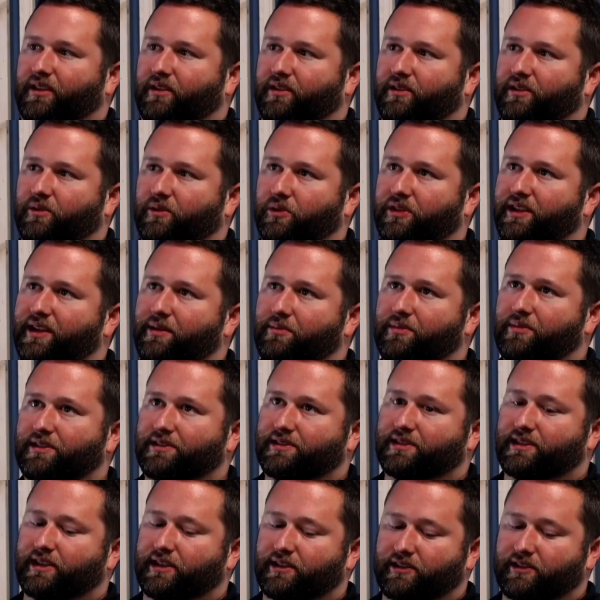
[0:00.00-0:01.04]
with that being
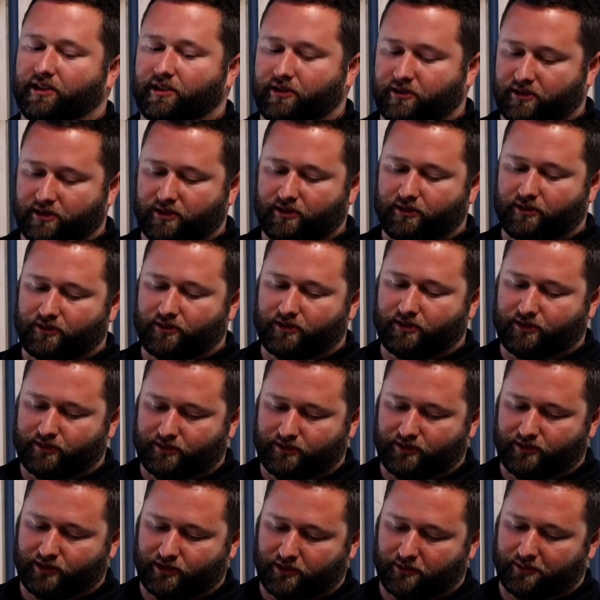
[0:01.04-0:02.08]
said, though, you
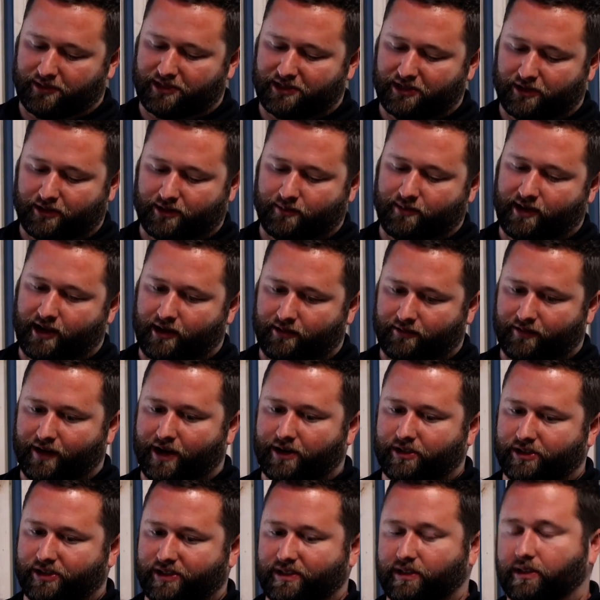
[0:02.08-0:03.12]
know, we talk about
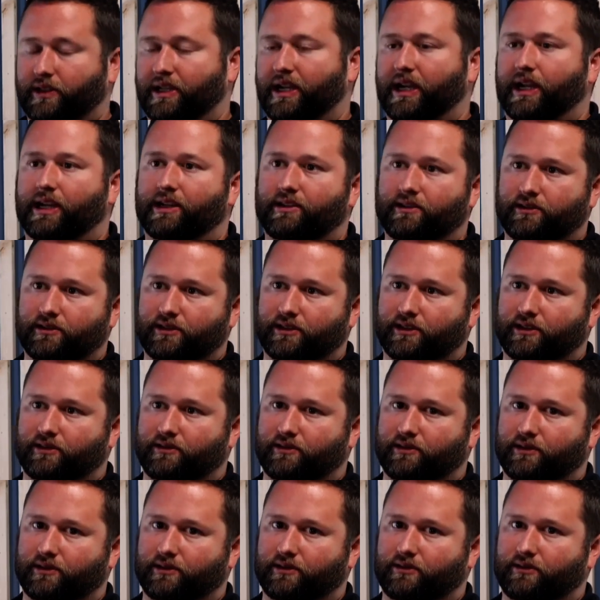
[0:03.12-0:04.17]
ranges a lot, and
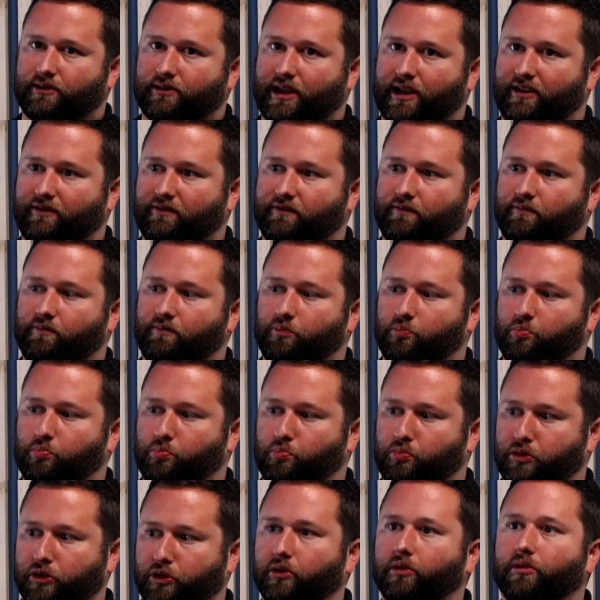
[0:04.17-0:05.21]
I've
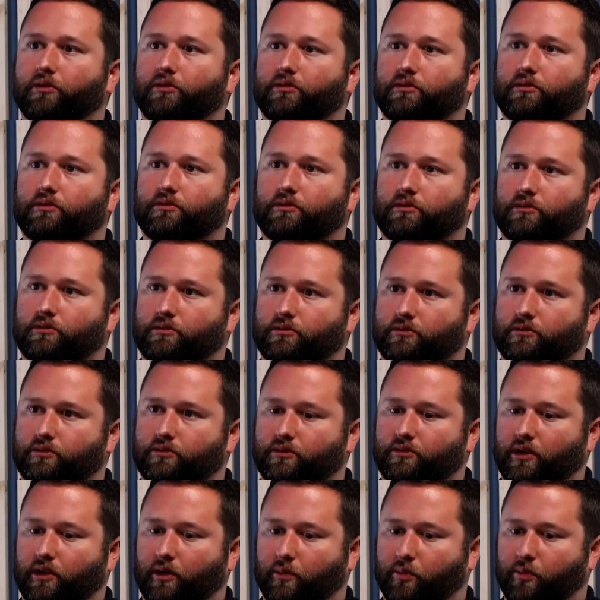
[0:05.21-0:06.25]
built
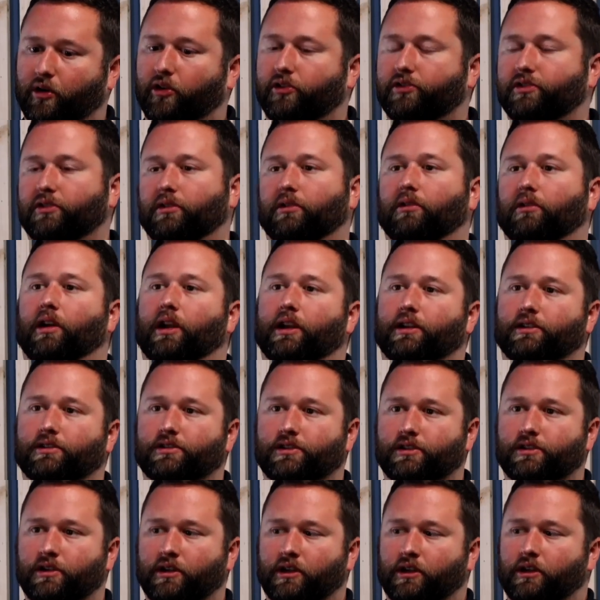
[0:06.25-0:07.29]
a personal
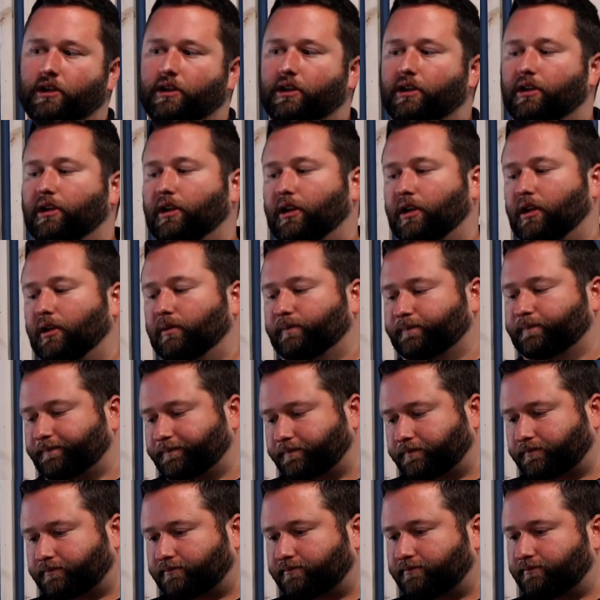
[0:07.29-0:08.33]
range. It
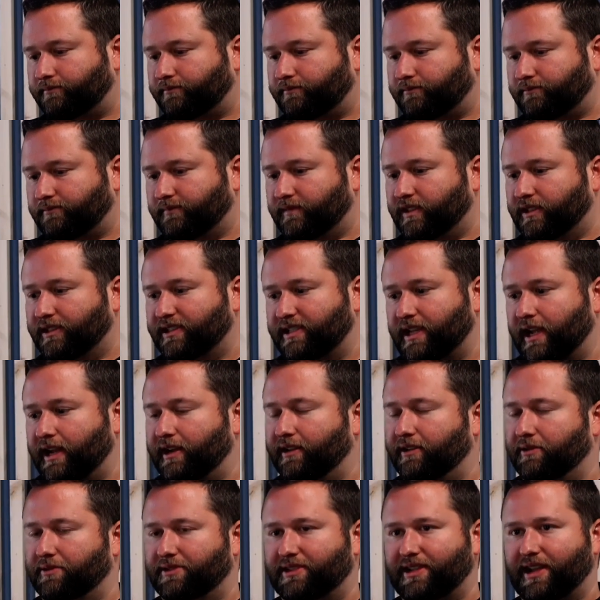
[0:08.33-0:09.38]

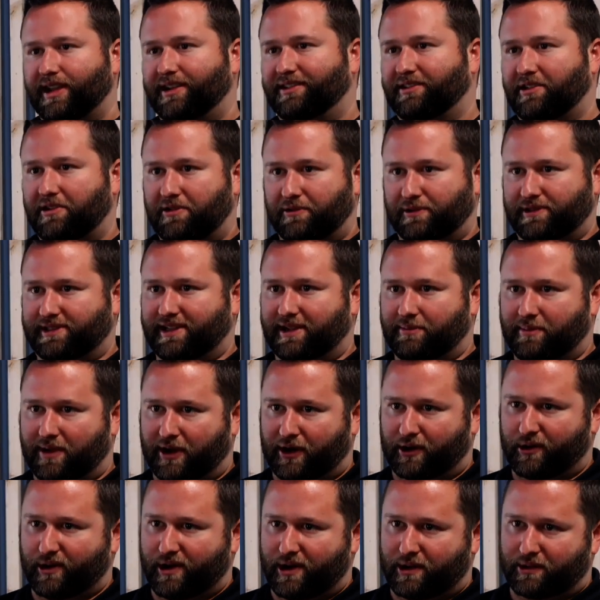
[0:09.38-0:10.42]
was kind of always like my
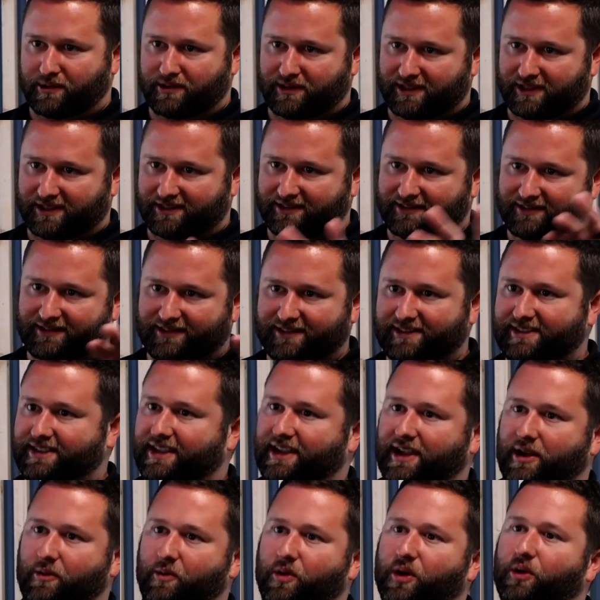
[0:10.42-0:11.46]
grail thing. It's
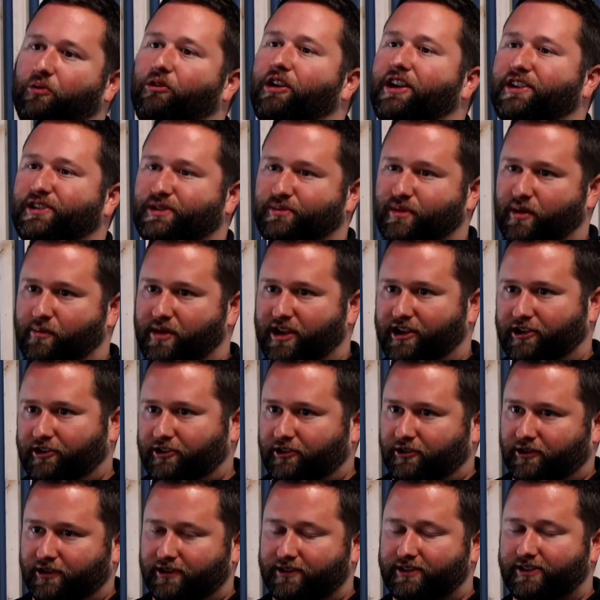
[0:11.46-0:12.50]
like I want a range in my
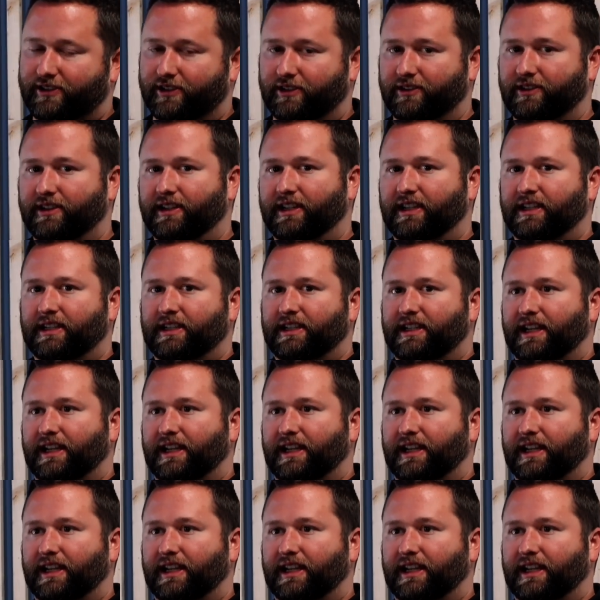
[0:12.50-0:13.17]
backyard, so I